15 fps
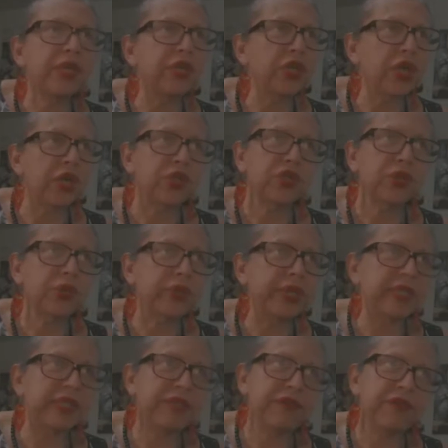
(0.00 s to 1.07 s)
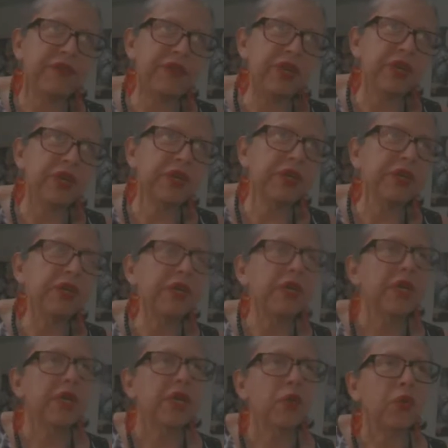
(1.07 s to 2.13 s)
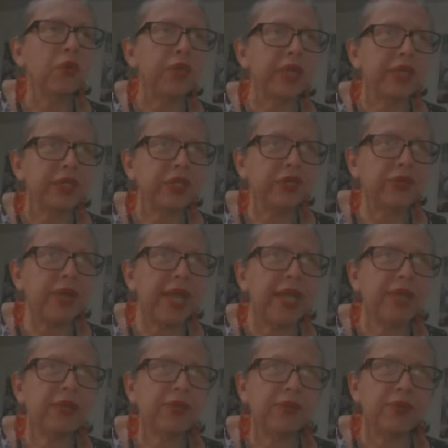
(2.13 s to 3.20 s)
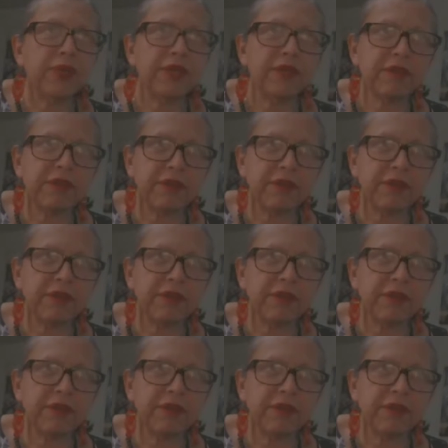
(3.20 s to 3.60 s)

not to interfere with trade with